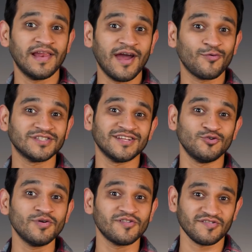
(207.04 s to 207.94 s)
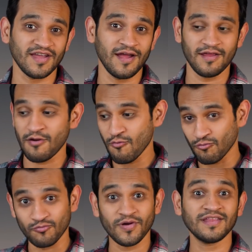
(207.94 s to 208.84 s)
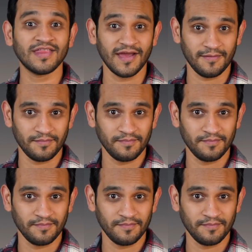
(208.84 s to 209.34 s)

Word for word: a language that you understand right there.